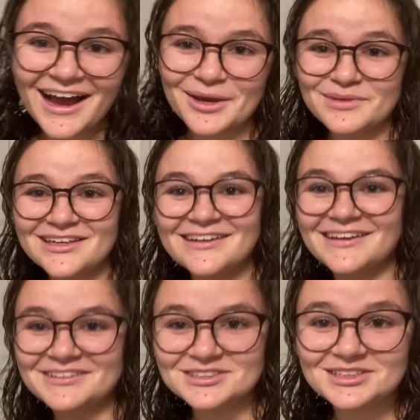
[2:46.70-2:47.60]
I mean,
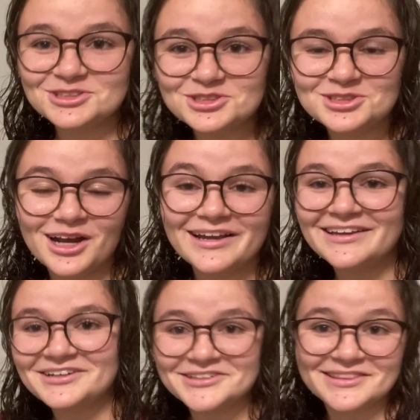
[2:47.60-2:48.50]
at least I'll just try and
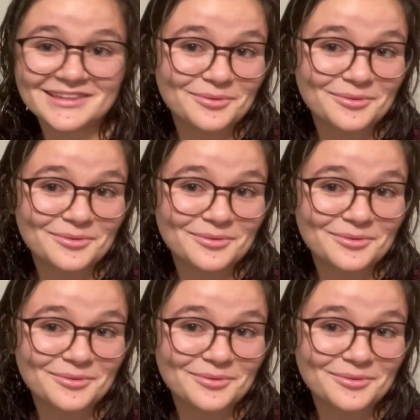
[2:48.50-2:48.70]
get a good